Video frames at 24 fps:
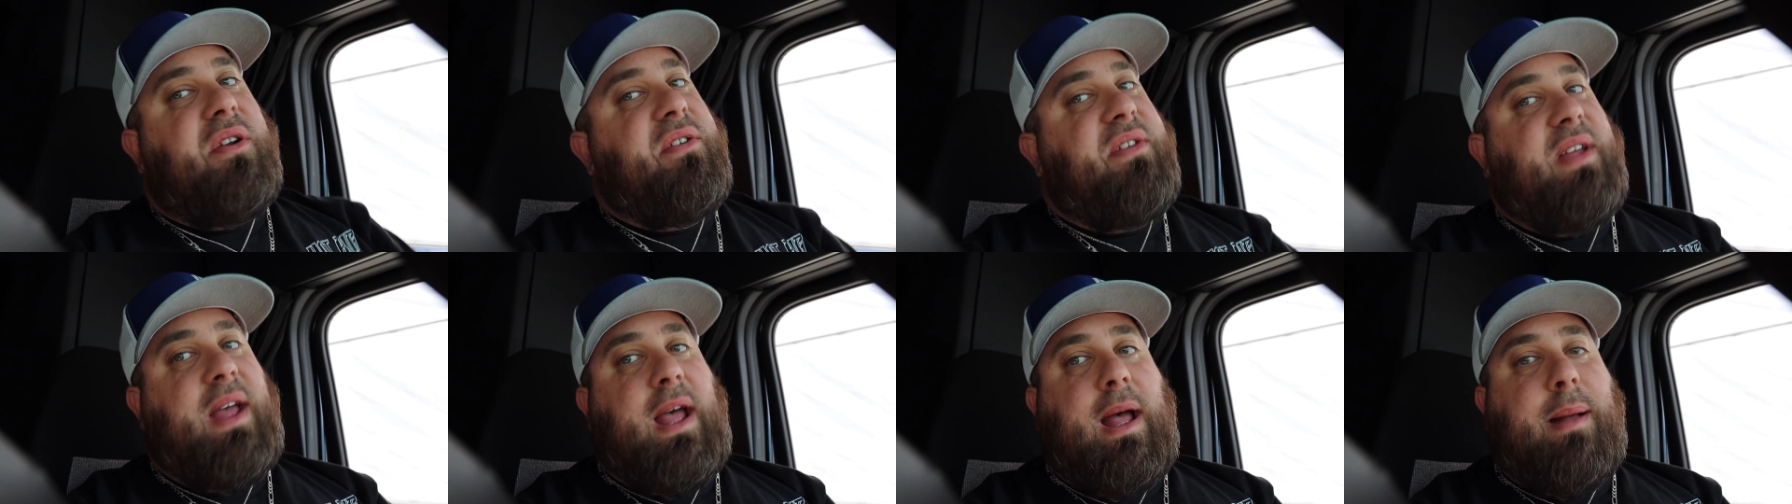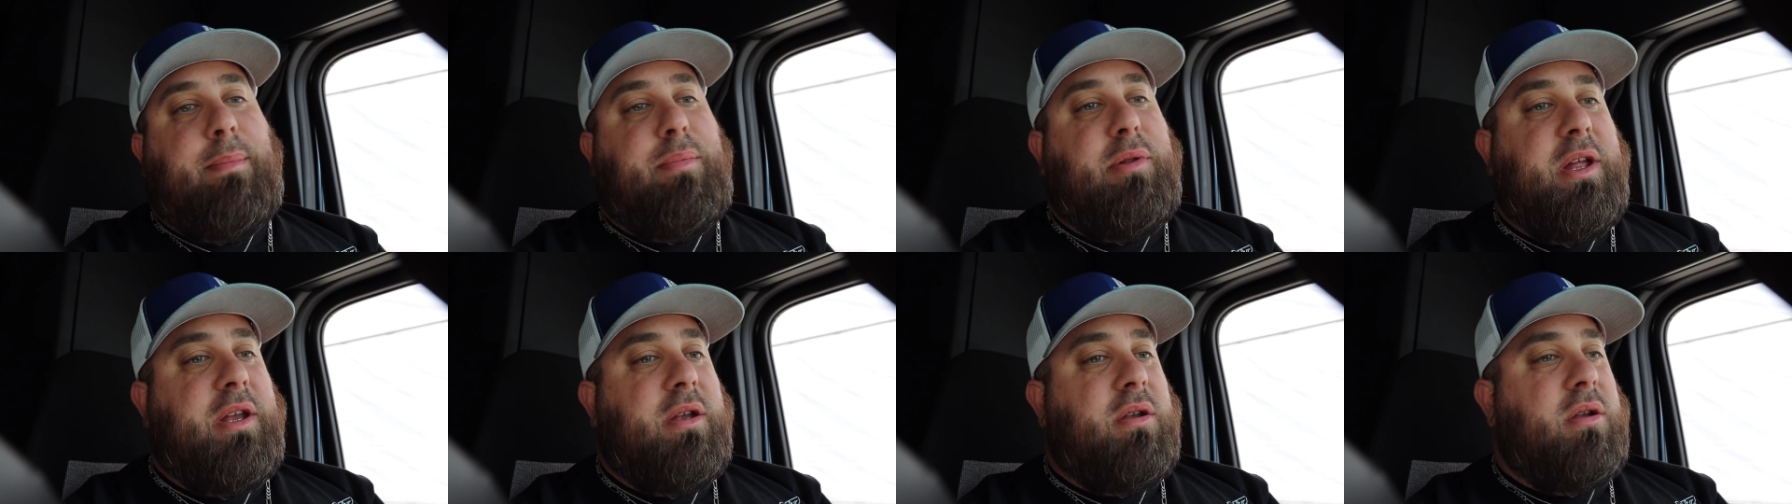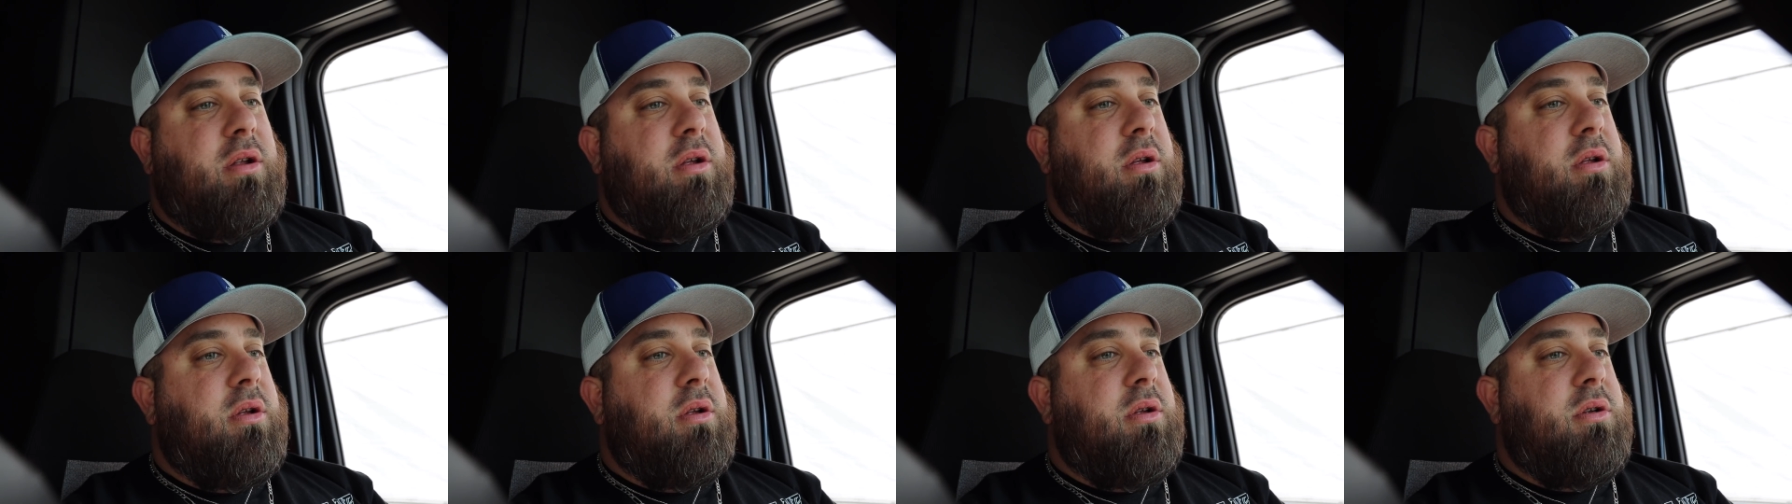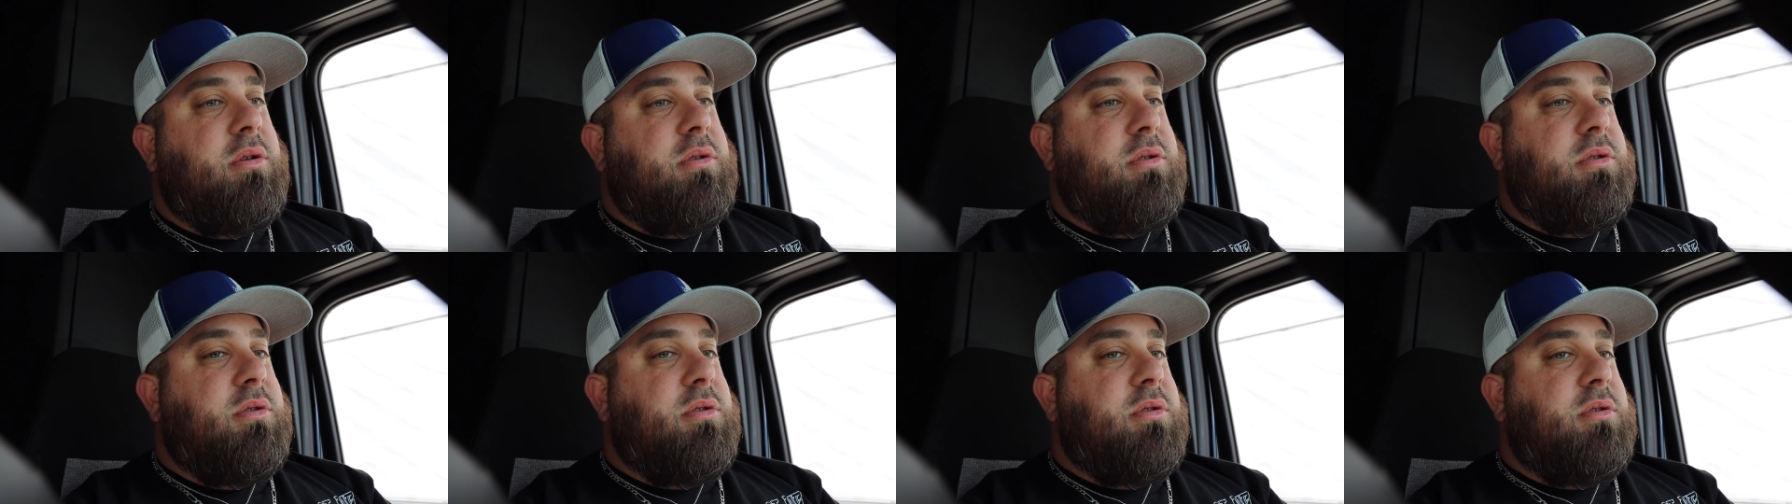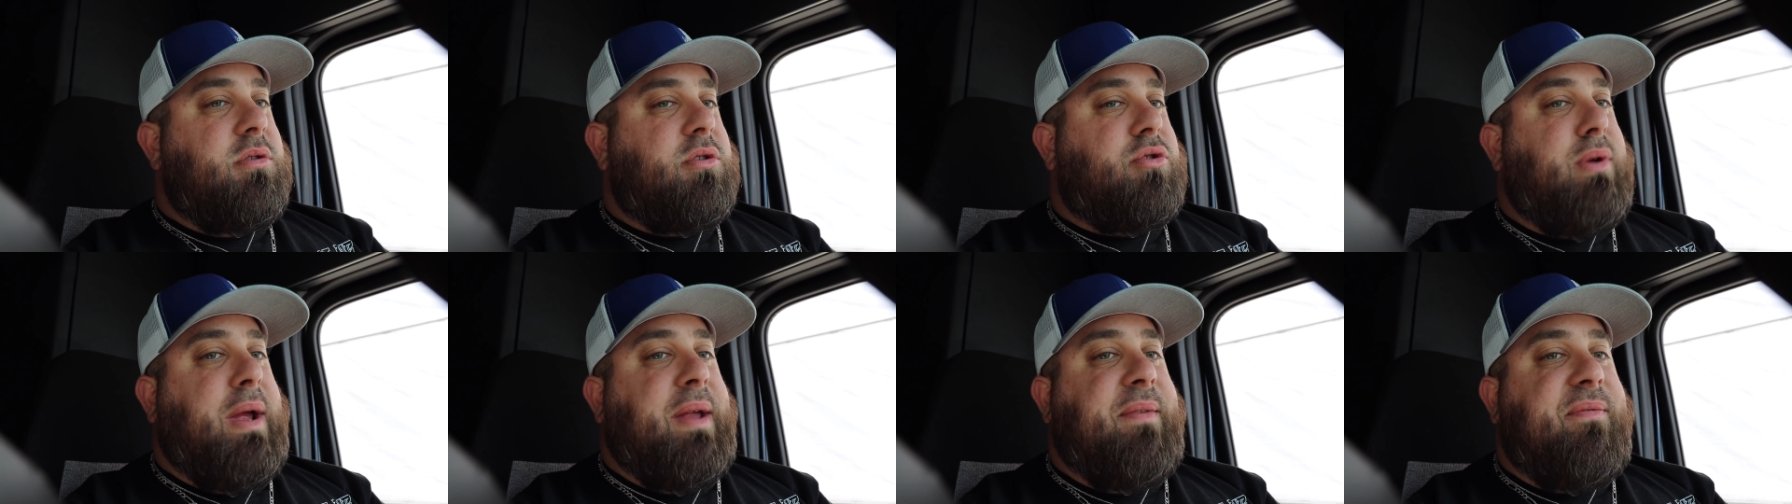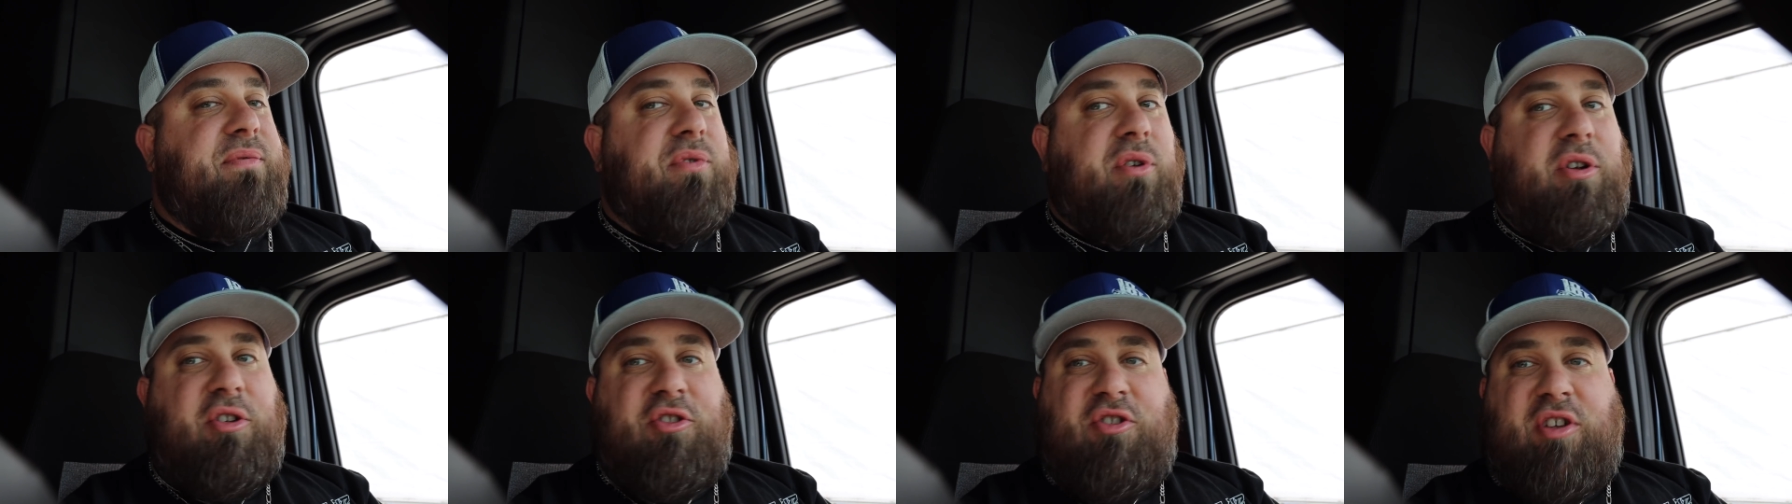tablet, great
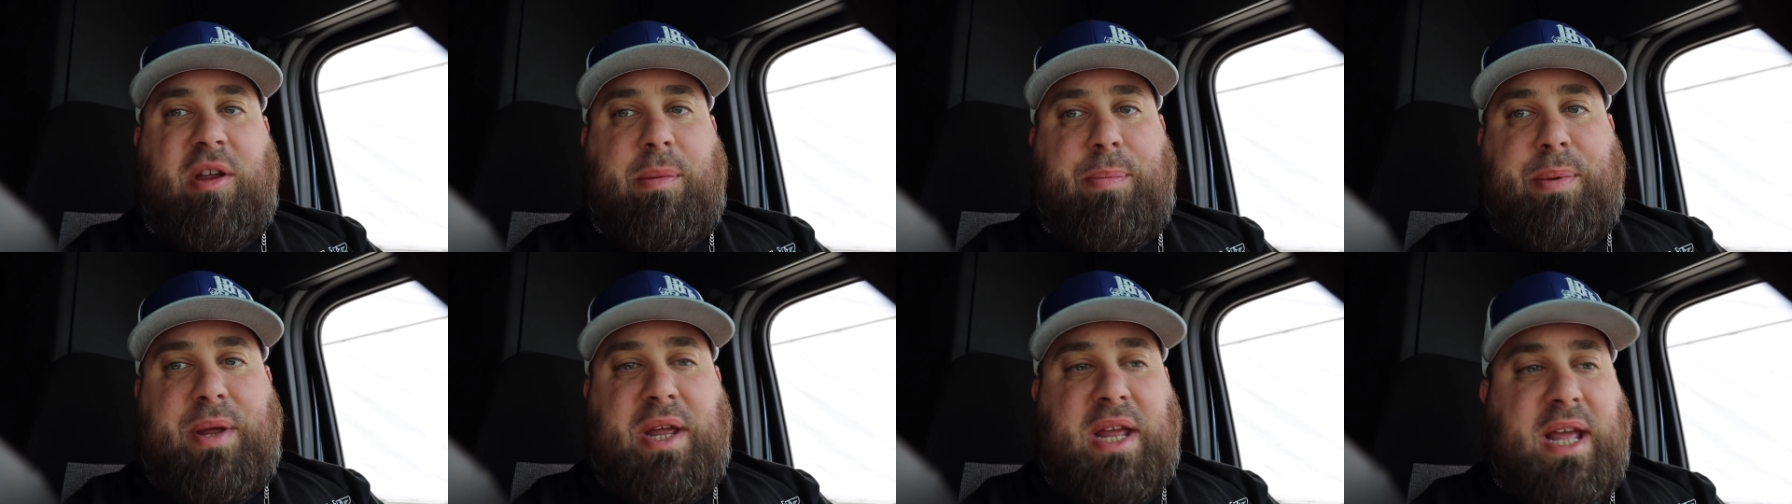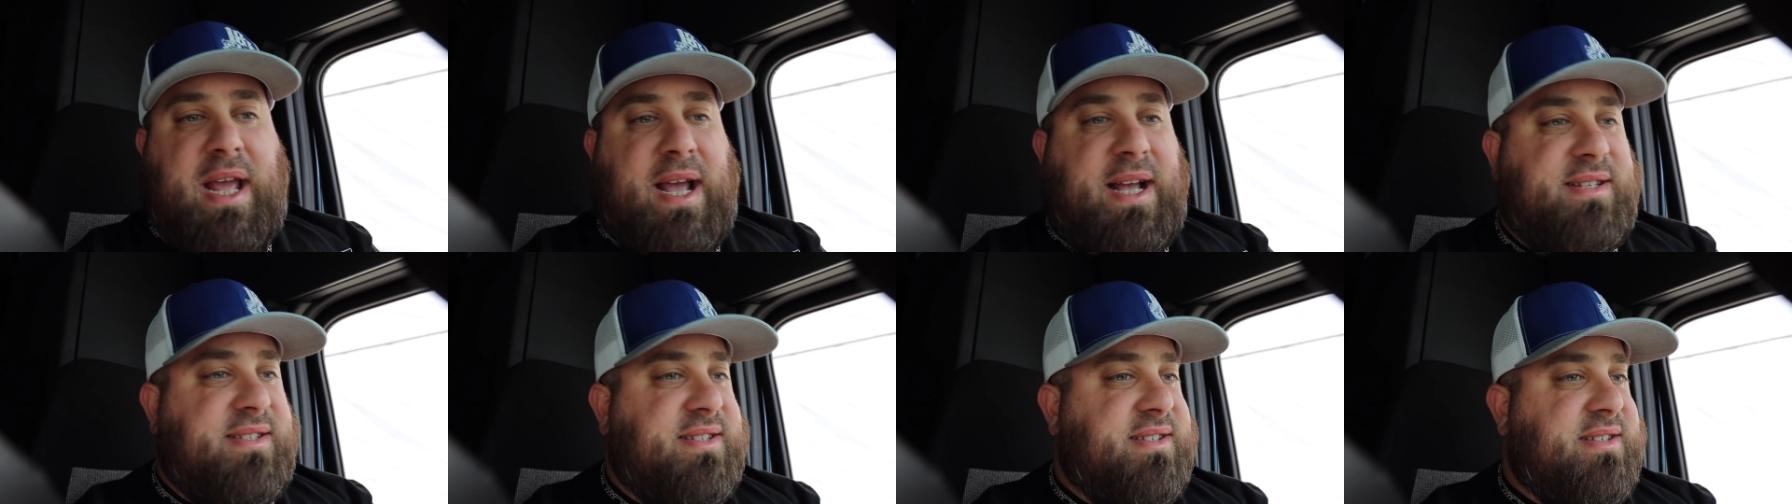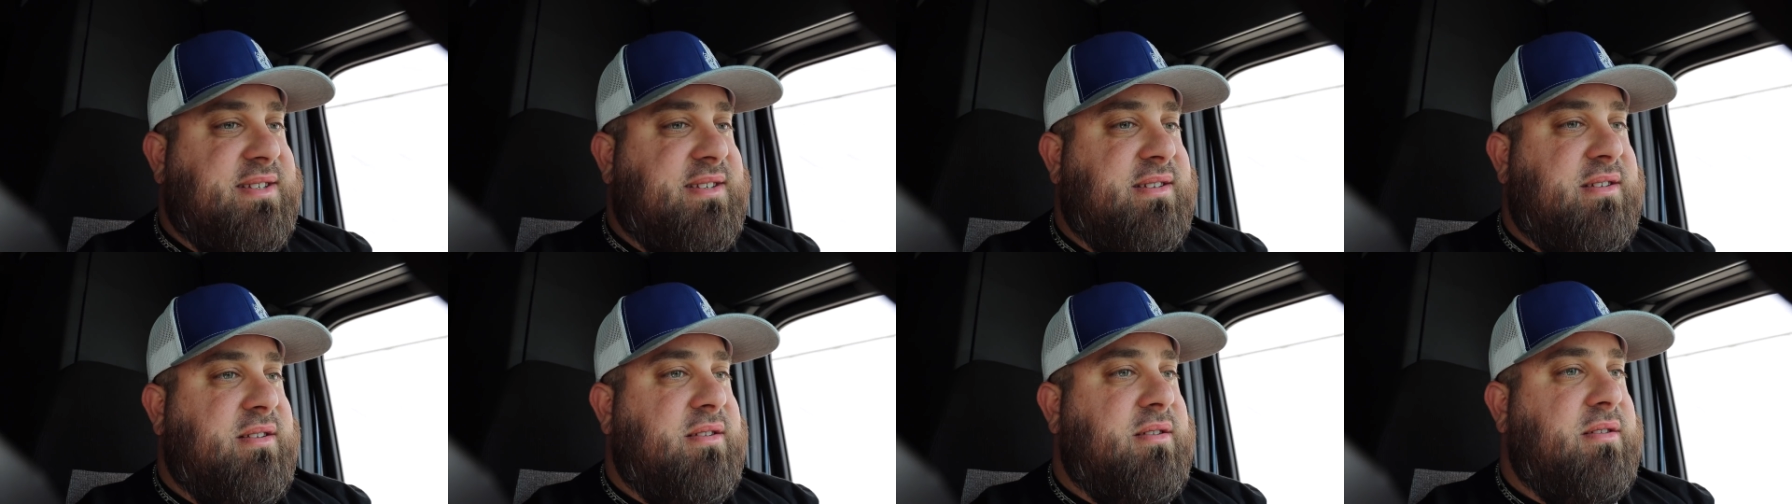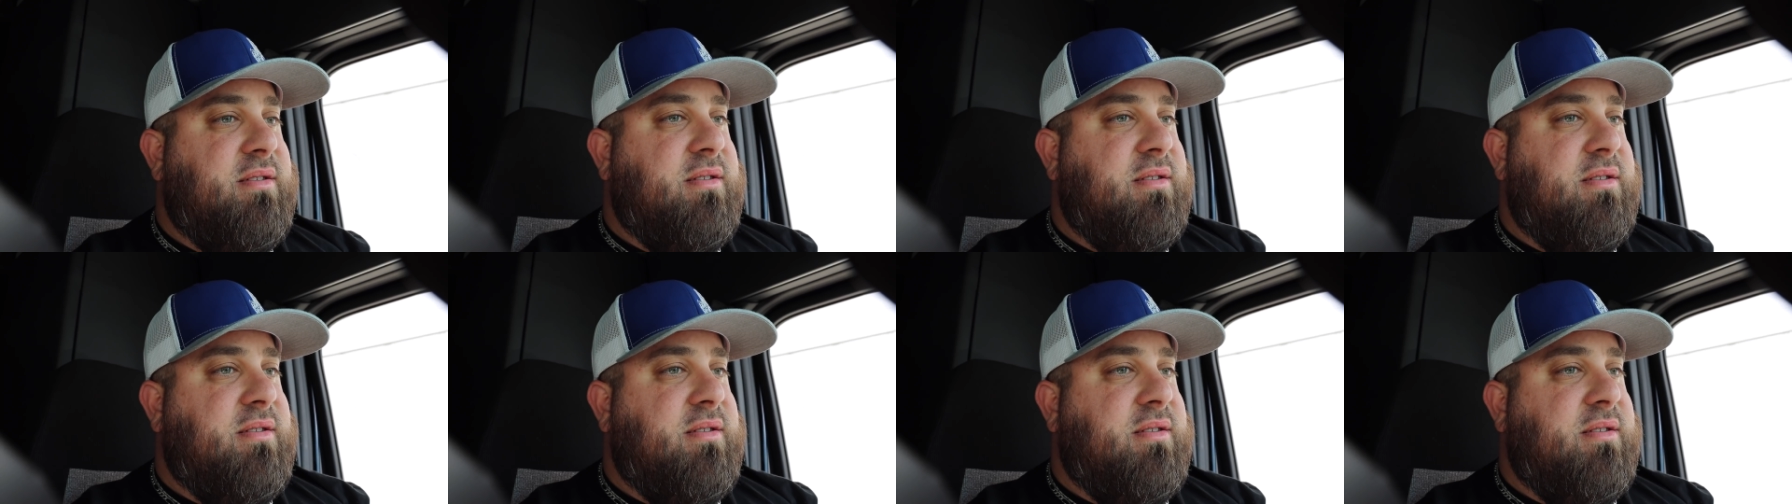for a GPS,